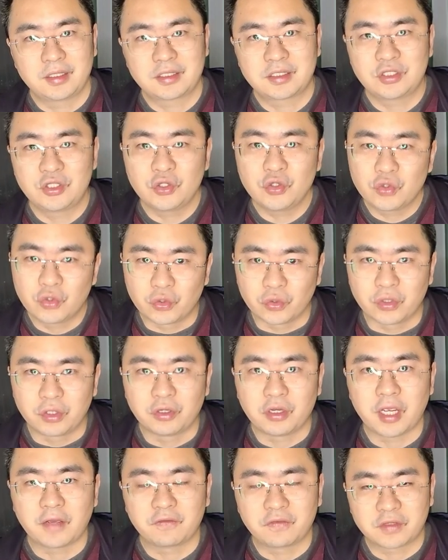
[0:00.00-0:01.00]
still
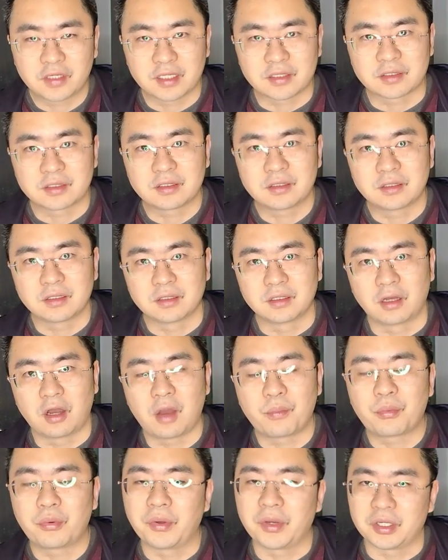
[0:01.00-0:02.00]
you have to consider the
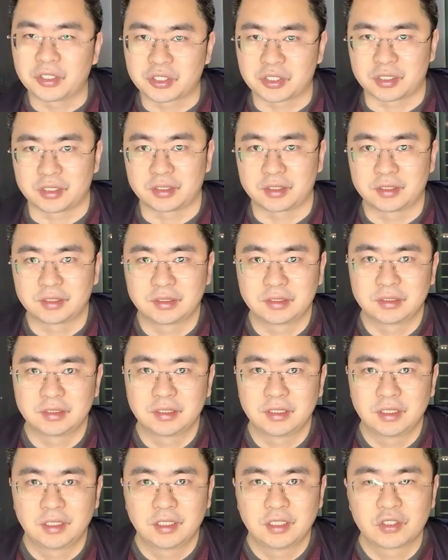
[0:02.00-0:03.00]
operation.
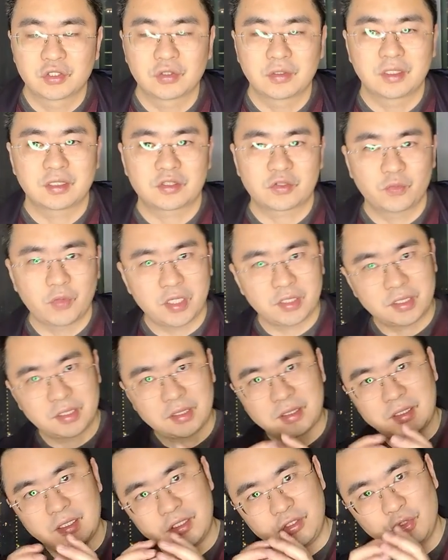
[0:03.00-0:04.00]
So the small
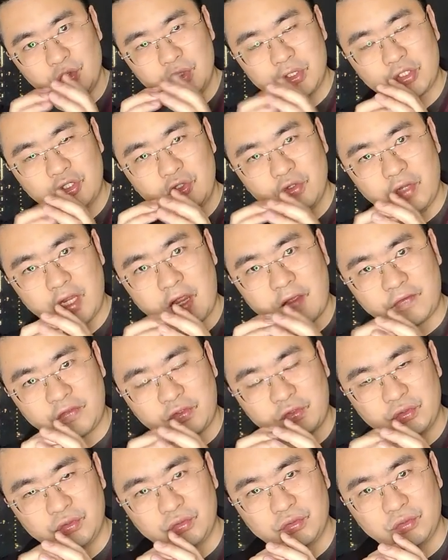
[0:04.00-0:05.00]
system, you still
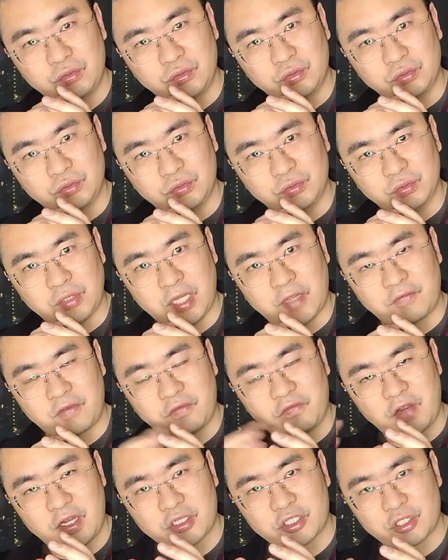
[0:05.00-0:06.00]
have to have
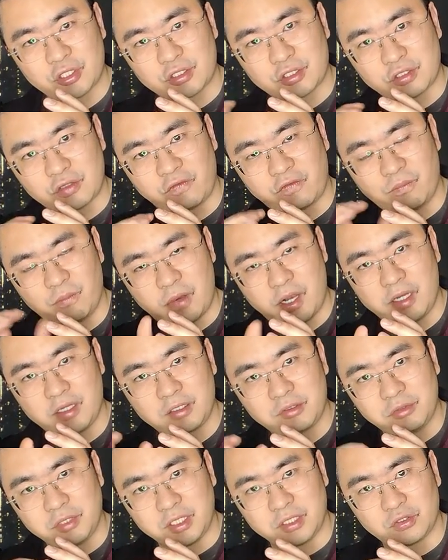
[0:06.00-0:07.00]
the functions of
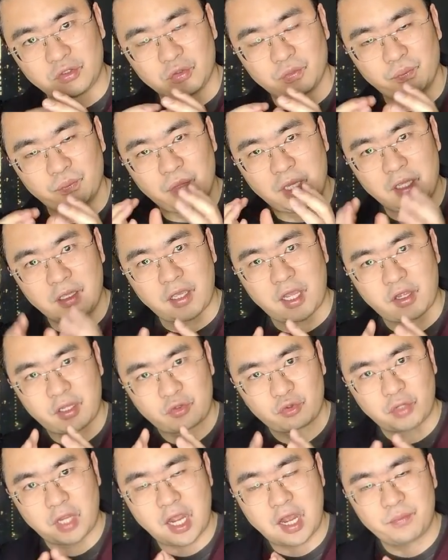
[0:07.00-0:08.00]
monitoring
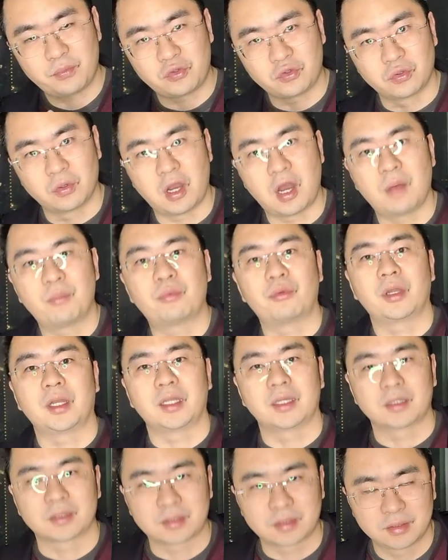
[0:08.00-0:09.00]
to help you
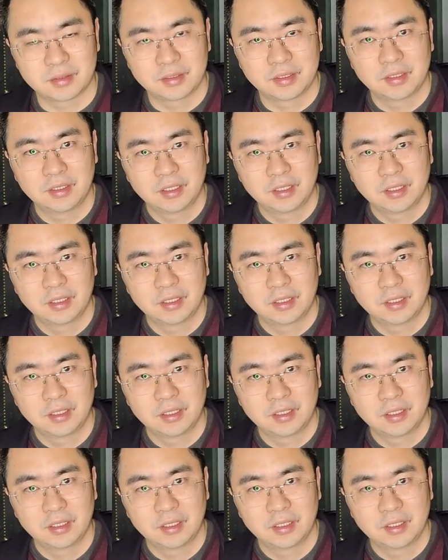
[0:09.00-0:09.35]
operate it.